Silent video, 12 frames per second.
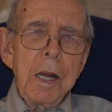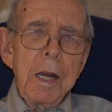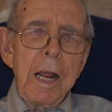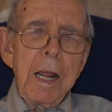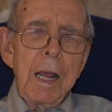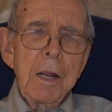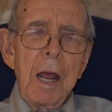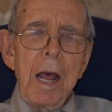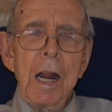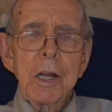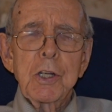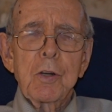they
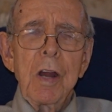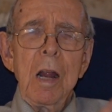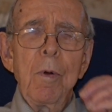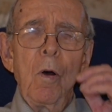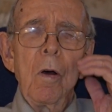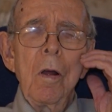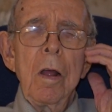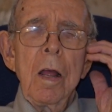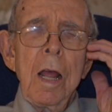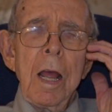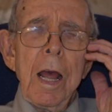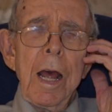had a scramble,
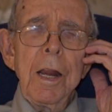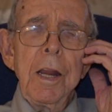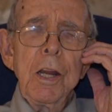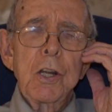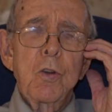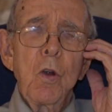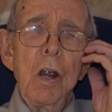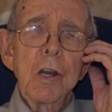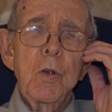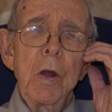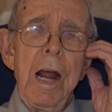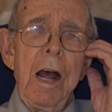and the
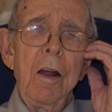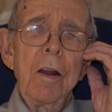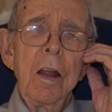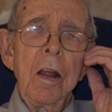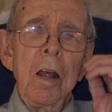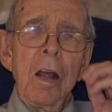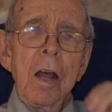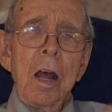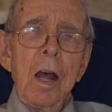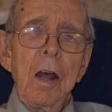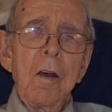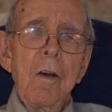destroyers went out
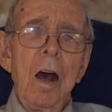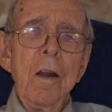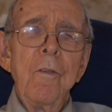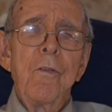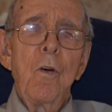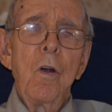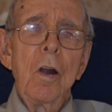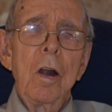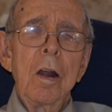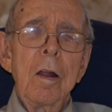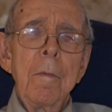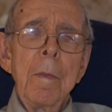hunting for
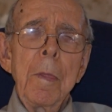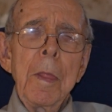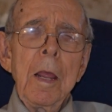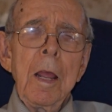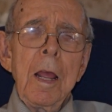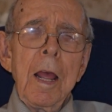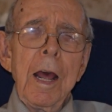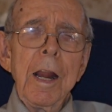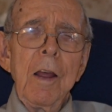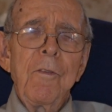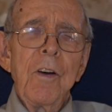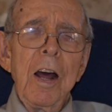her, and
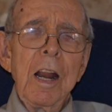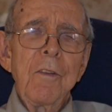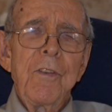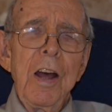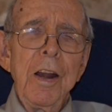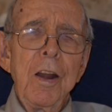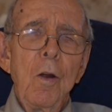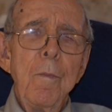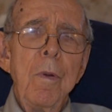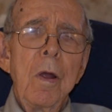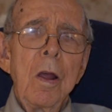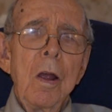they finally found their
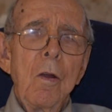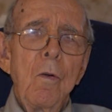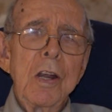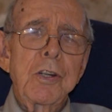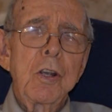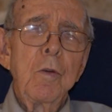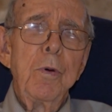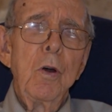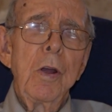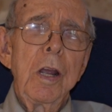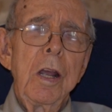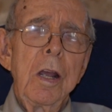rescue
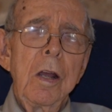buoy.